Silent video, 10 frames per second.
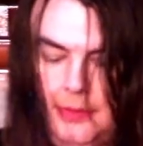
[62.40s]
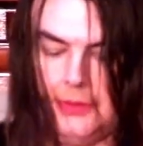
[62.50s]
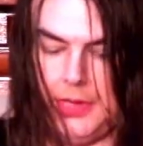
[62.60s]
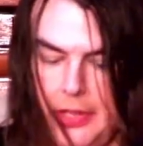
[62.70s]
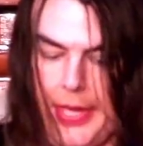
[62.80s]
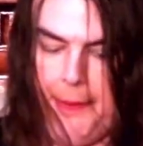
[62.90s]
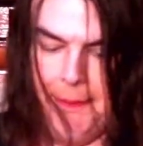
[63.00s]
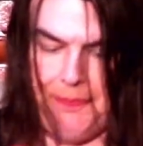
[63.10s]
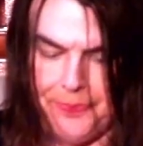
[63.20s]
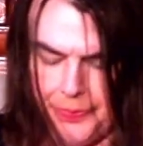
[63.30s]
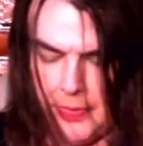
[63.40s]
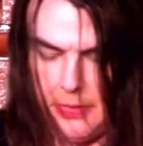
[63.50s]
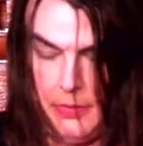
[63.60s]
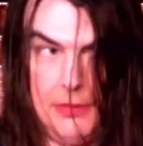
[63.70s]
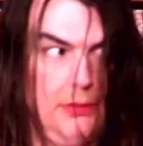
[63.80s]
Okay.
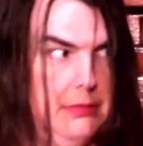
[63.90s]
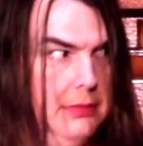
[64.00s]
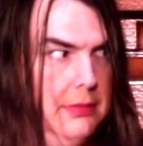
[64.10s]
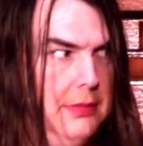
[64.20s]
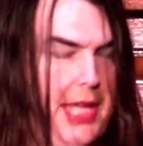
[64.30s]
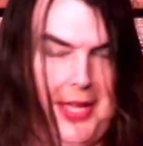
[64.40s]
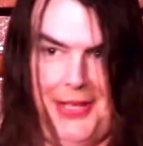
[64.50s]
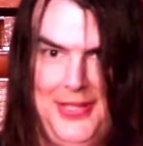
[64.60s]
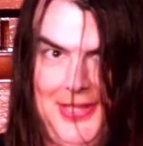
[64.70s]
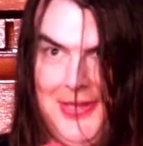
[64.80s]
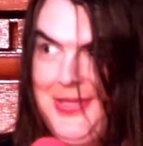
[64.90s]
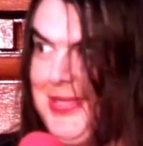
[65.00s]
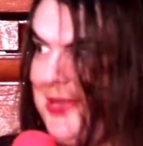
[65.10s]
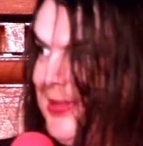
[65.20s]
Can I take this out?